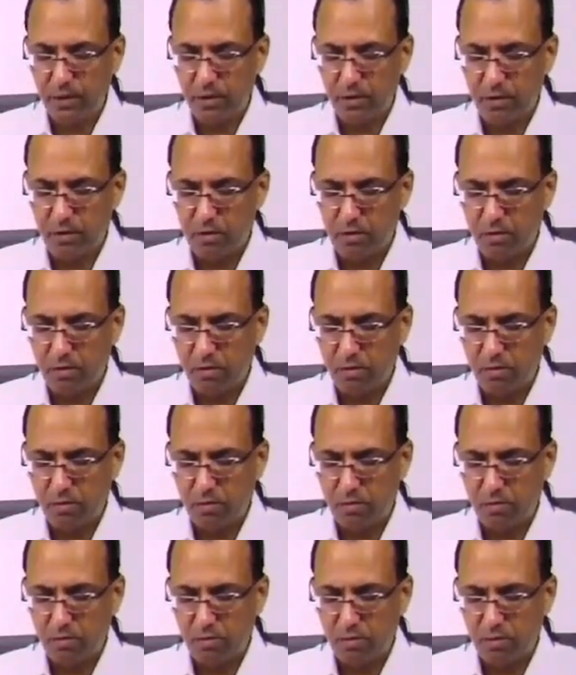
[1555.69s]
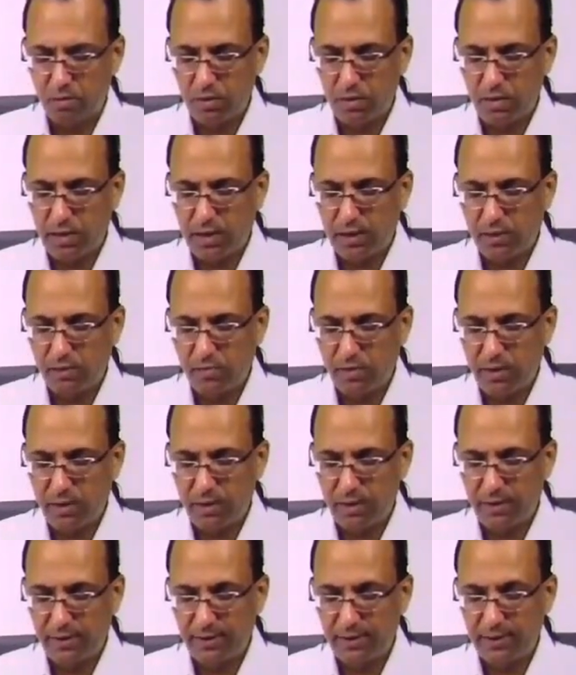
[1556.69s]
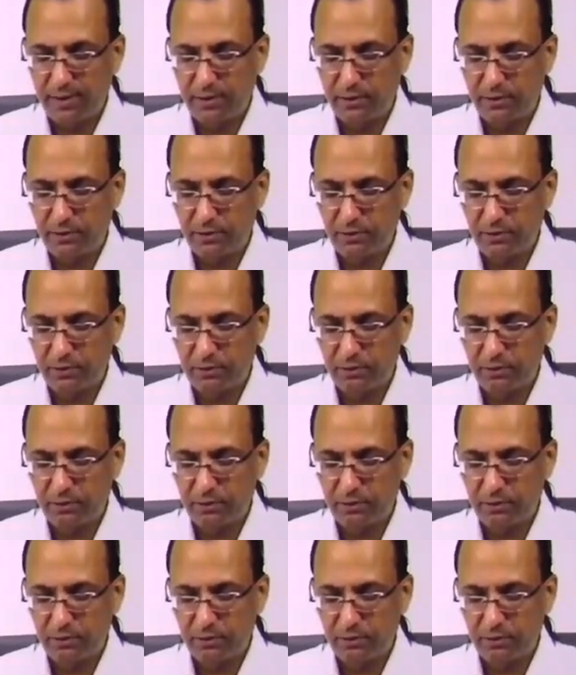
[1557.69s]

Oh, that is why. Yes.